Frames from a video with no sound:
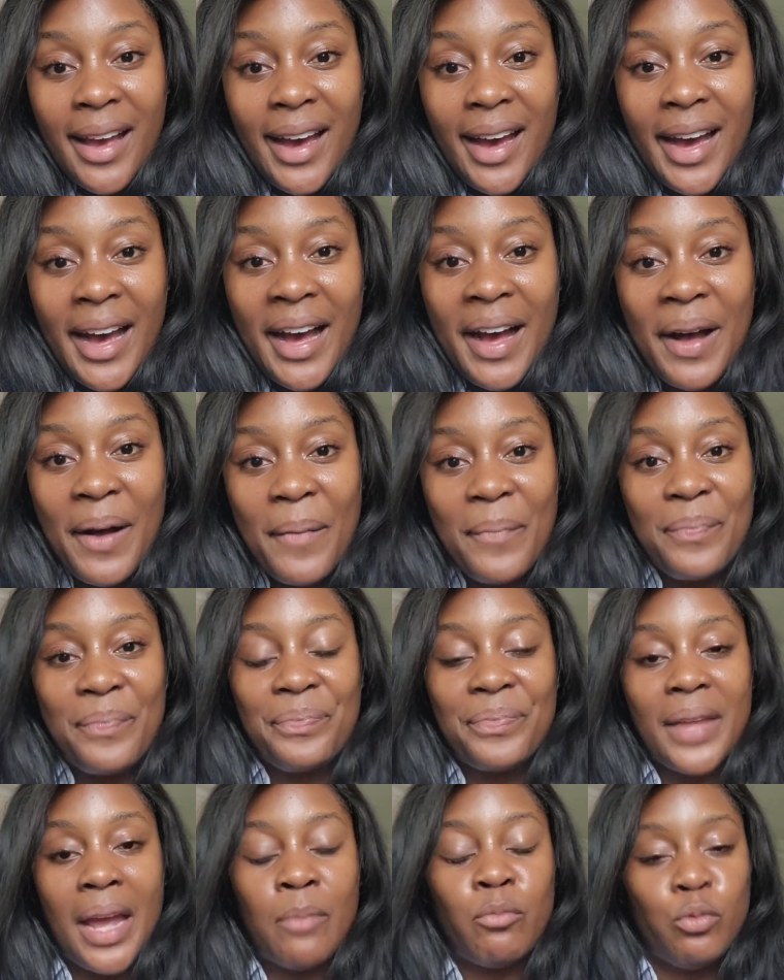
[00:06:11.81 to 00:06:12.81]

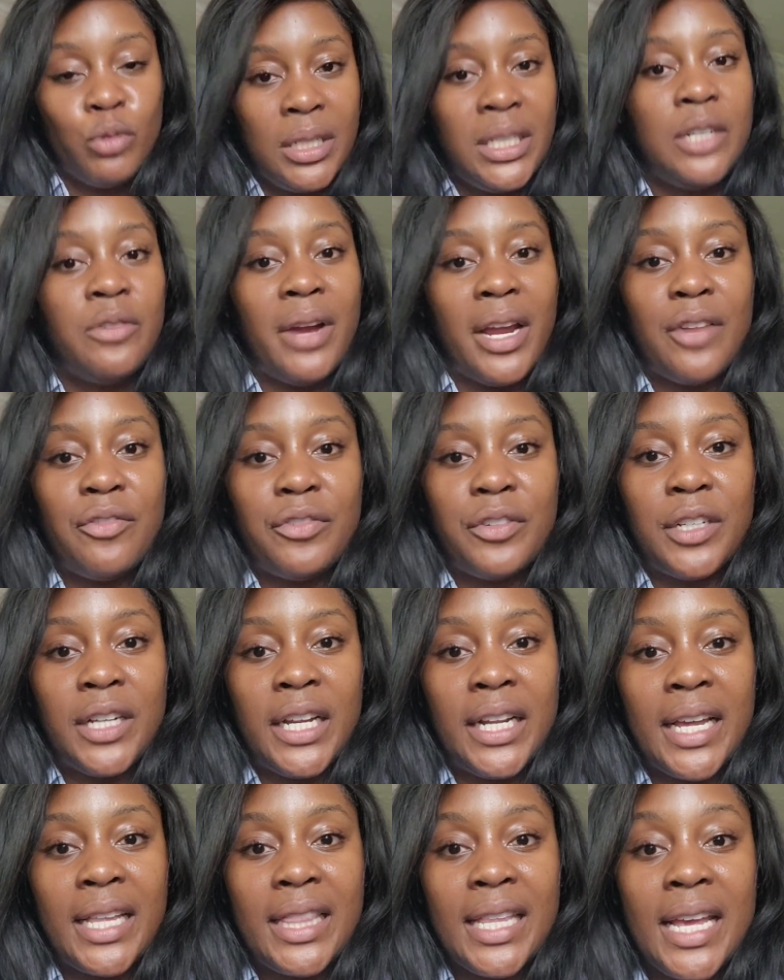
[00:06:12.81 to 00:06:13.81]
I'm really grateful,
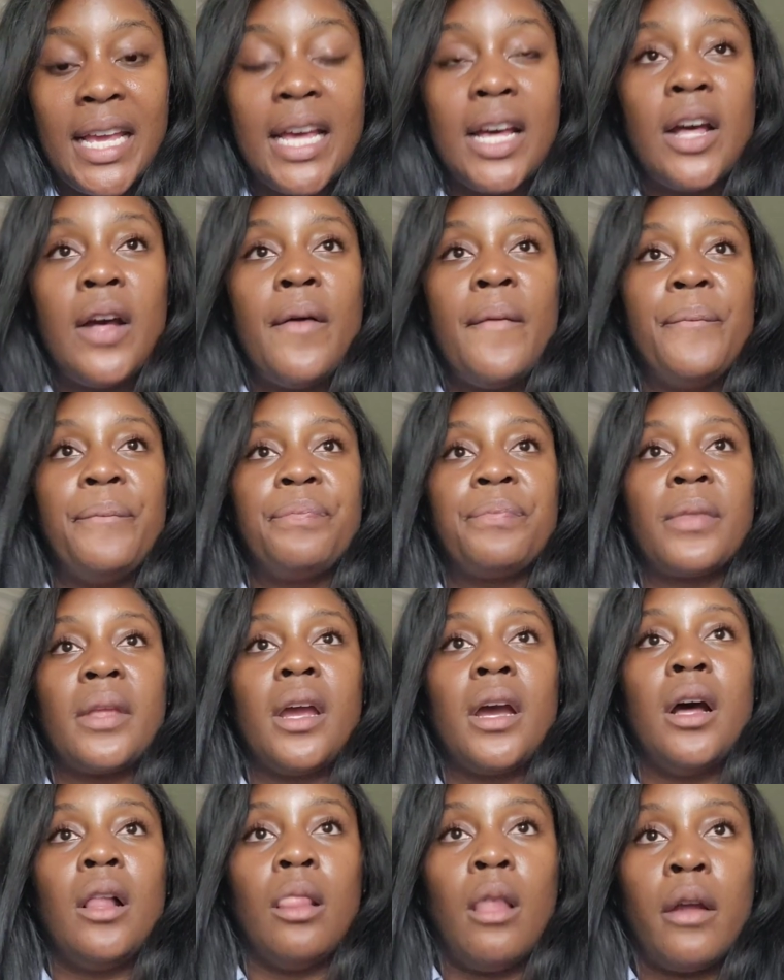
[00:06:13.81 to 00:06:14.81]
and I think
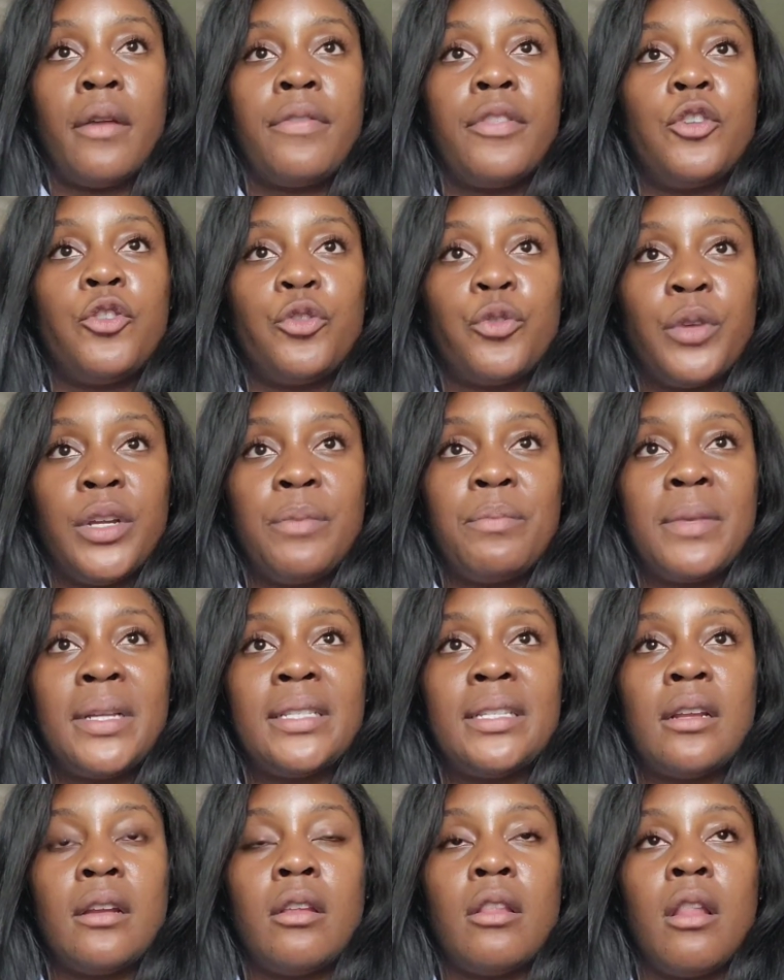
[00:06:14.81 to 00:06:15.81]
a lot of the treatments
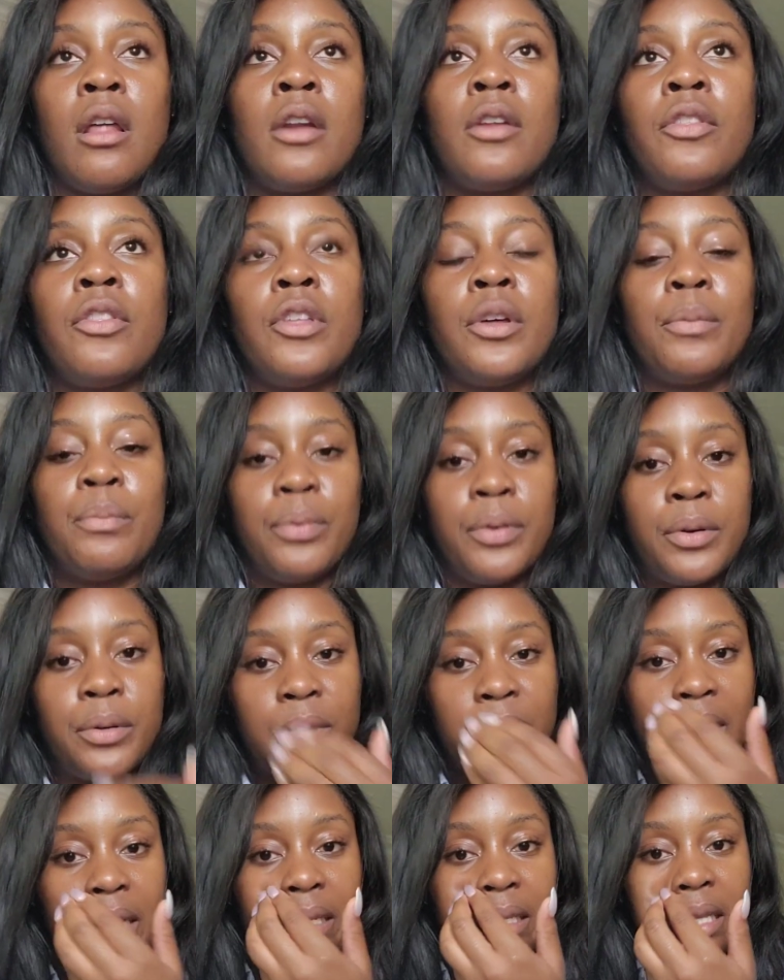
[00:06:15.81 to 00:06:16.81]
and a lot of the
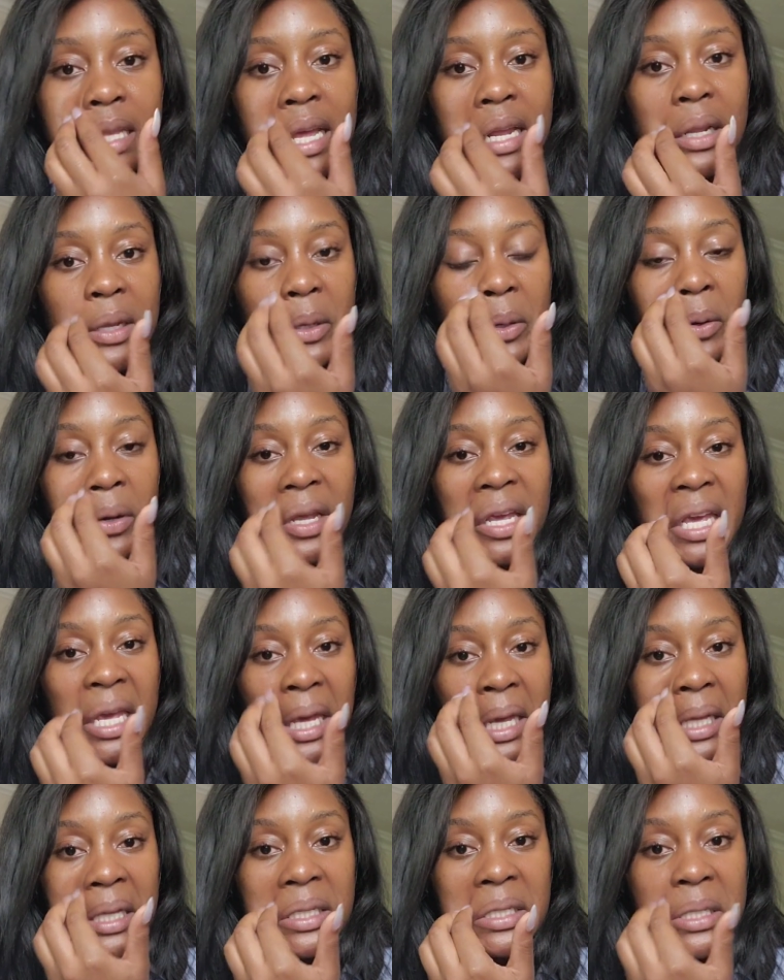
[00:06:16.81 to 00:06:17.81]
process that your
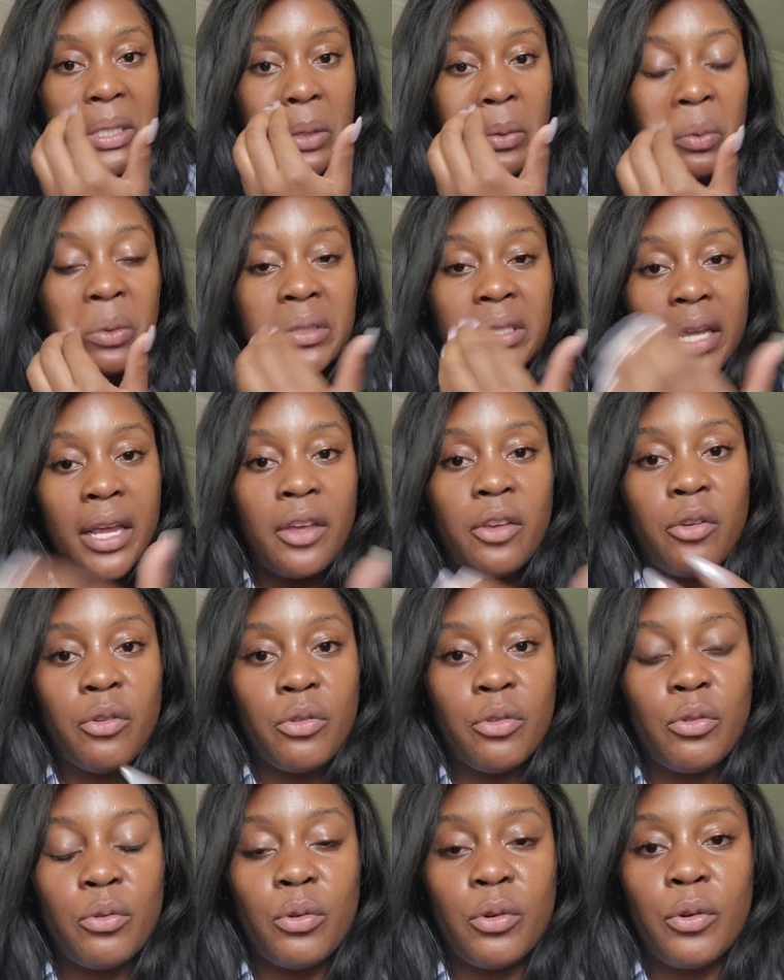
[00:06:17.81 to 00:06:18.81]
kids will take you
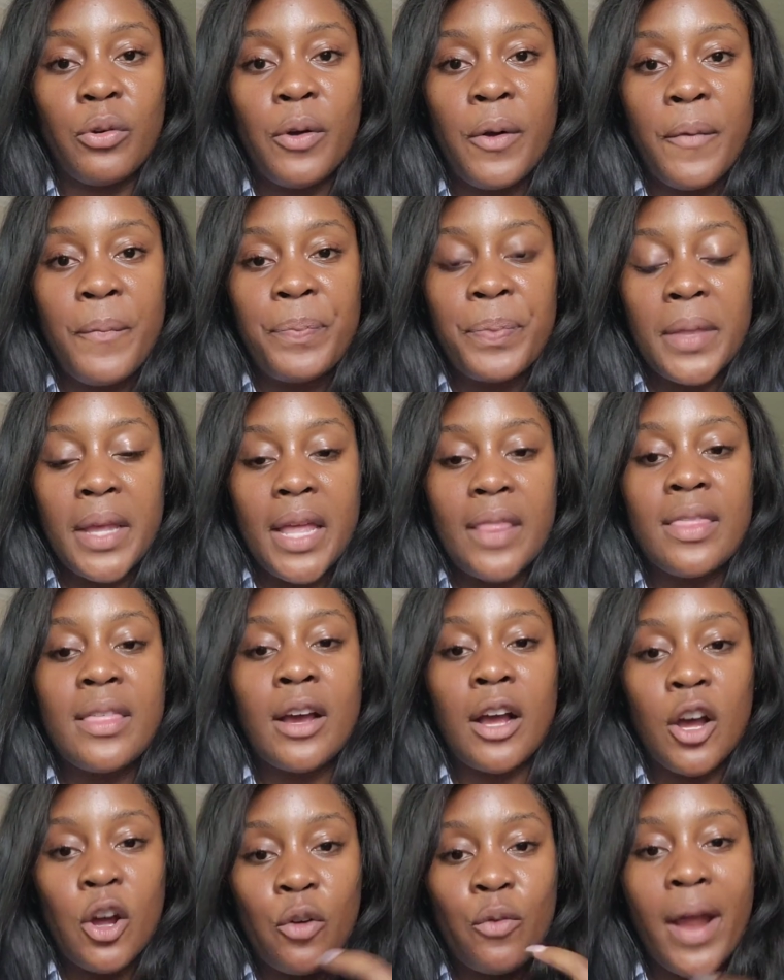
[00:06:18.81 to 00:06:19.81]
through, the
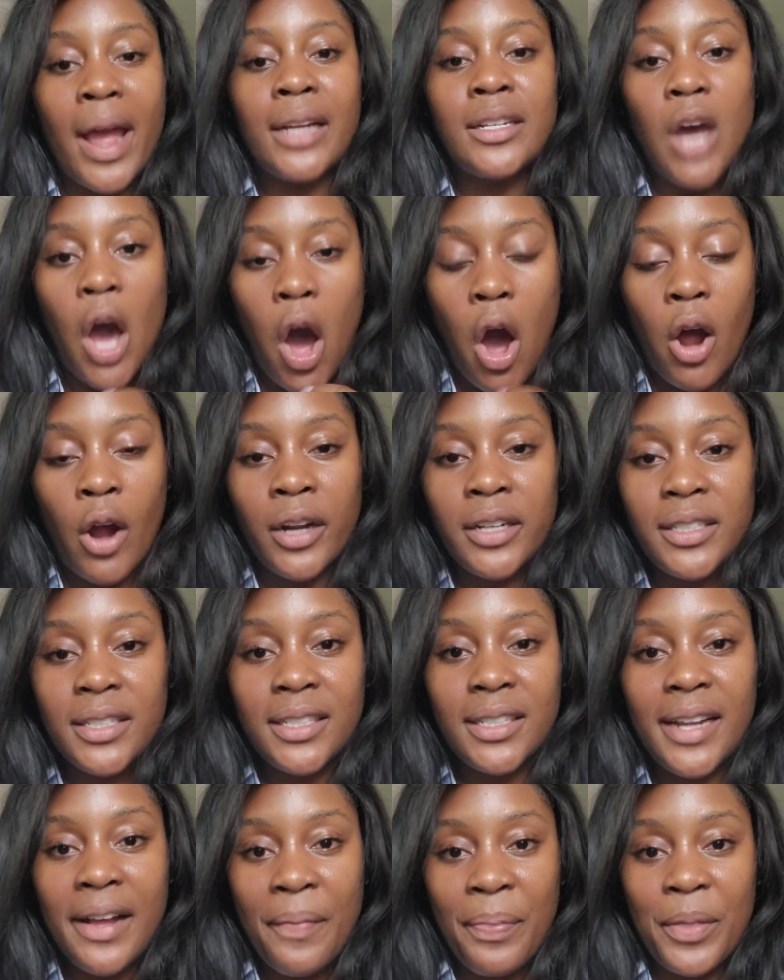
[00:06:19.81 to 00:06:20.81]
correct heart
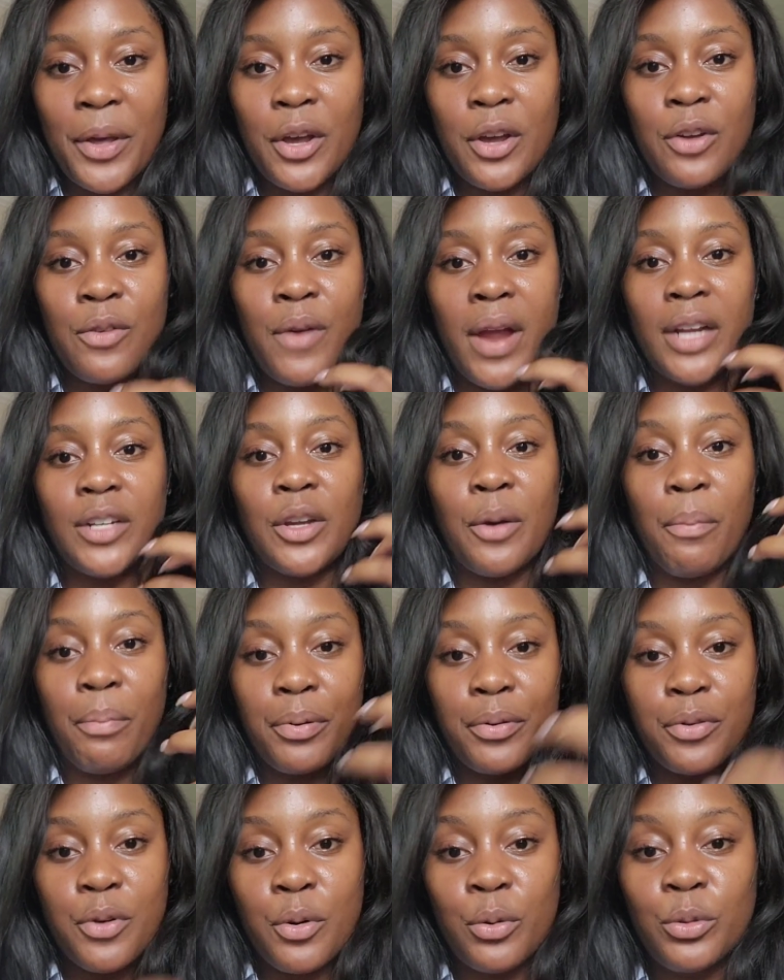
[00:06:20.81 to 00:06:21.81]
and the correct
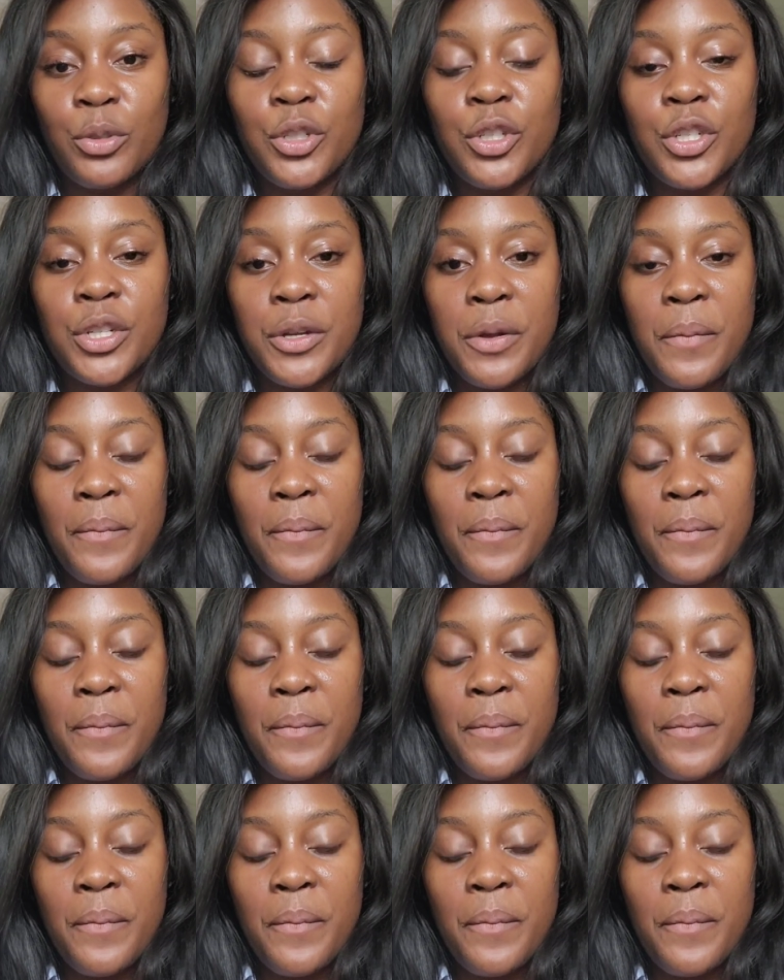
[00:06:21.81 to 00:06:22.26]
approach